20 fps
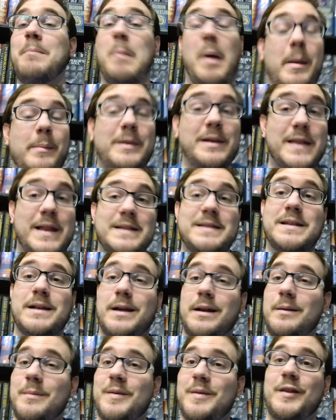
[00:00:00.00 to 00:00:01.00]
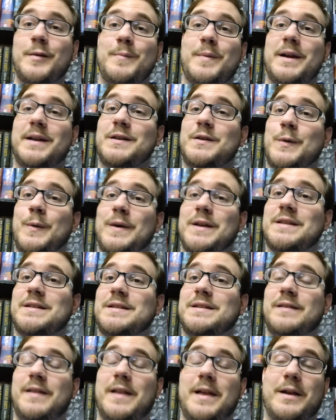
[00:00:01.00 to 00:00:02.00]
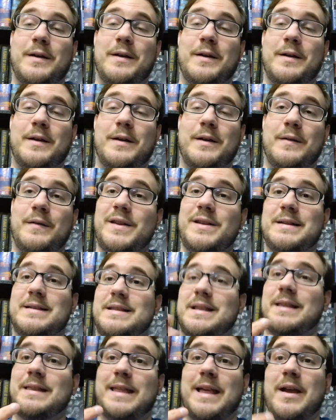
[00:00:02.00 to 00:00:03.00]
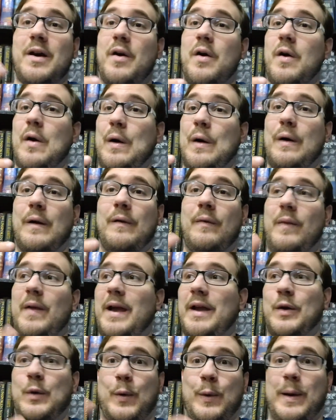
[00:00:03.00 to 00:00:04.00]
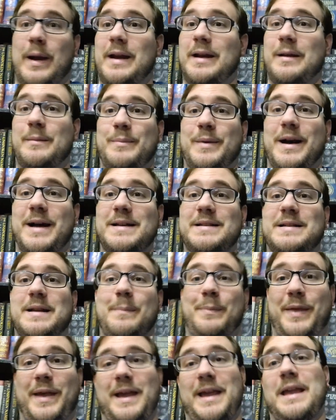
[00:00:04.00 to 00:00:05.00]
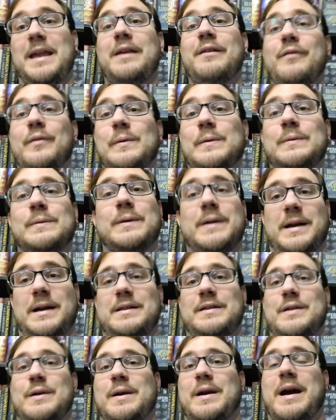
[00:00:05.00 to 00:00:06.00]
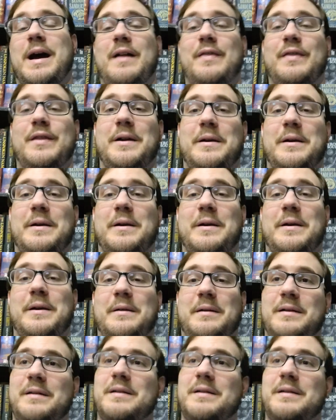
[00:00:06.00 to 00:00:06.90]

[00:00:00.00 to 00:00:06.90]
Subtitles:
maybe that's going to be the big twist later in the series, that they are like created by something evil and they're not there to